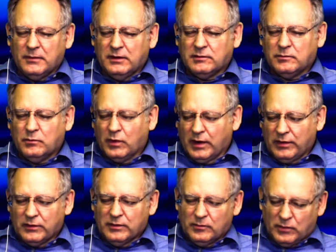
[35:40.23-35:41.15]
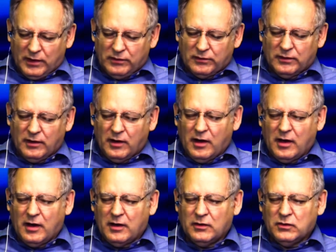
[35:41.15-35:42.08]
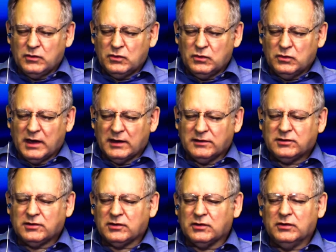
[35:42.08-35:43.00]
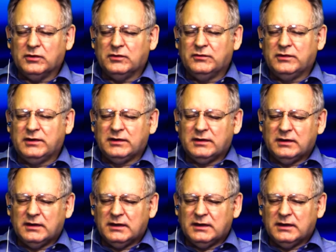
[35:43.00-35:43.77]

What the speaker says: this brother and brother-in-law who has served